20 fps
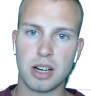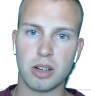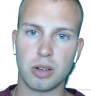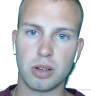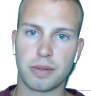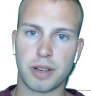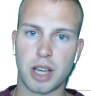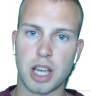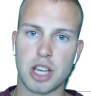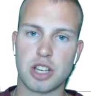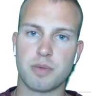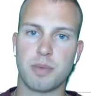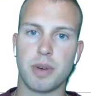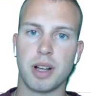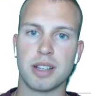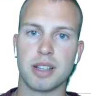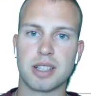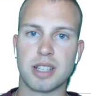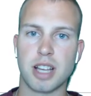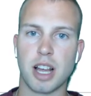notification bell
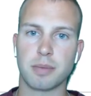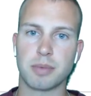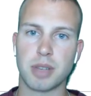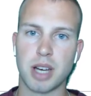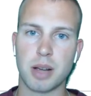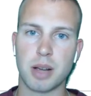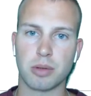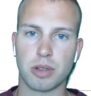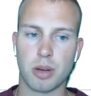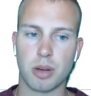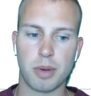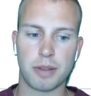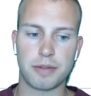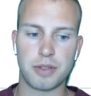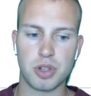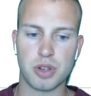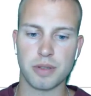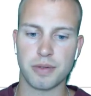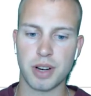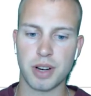to stay up to date with all my
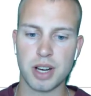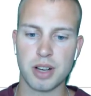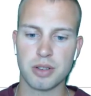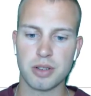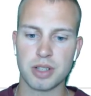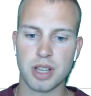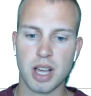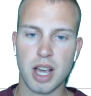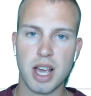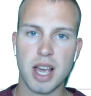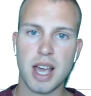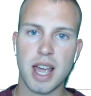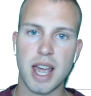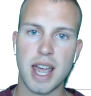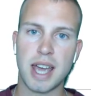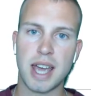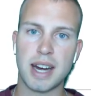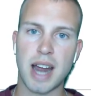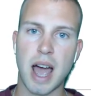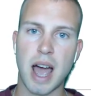future videos.
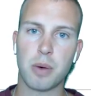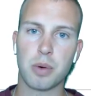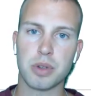And I will